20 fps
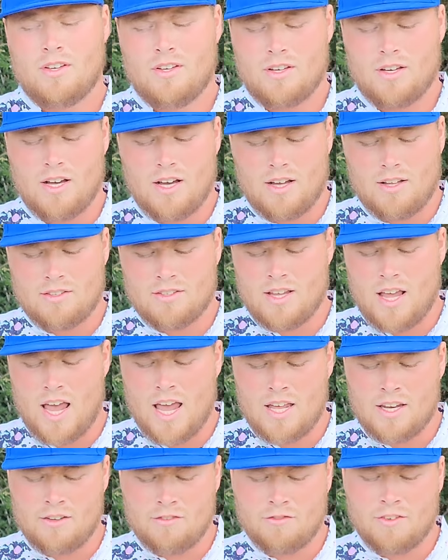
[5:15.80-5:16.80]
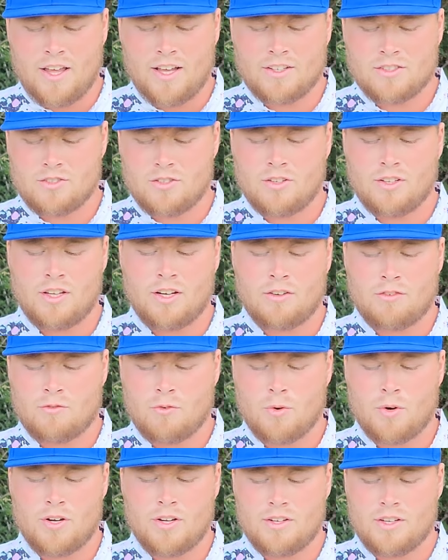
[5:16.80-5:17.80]
to anti-flex on there
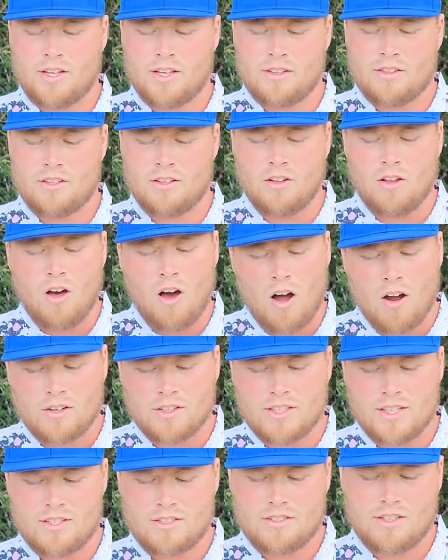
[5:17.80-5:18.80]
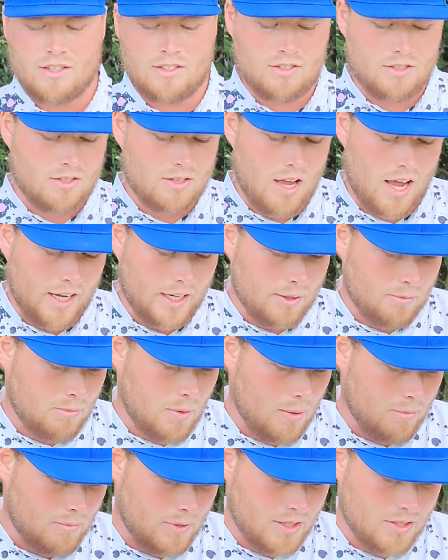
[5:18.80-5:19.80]
for you to get the long distance. I can
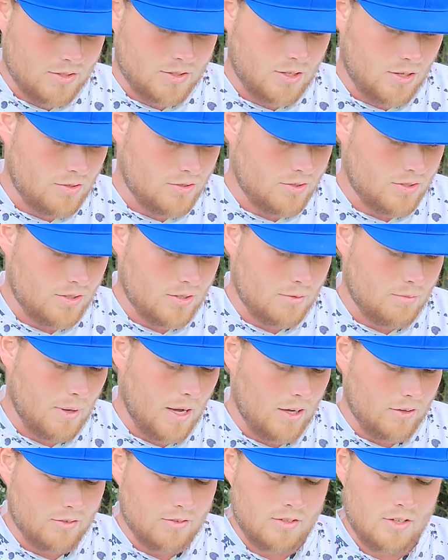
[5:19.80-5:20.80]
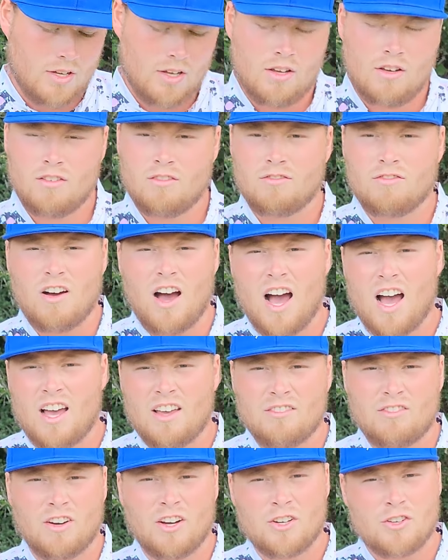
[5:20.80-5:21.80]
pump these close to about
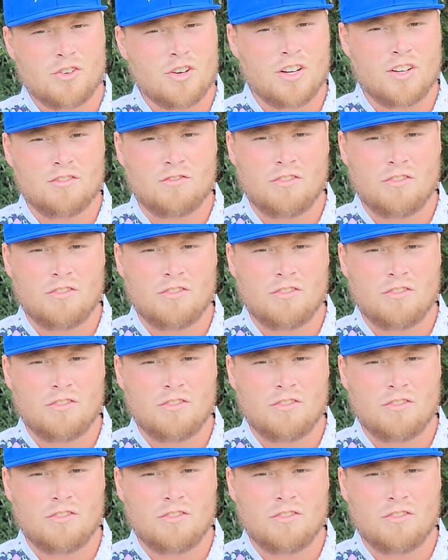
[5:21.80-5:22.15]
500,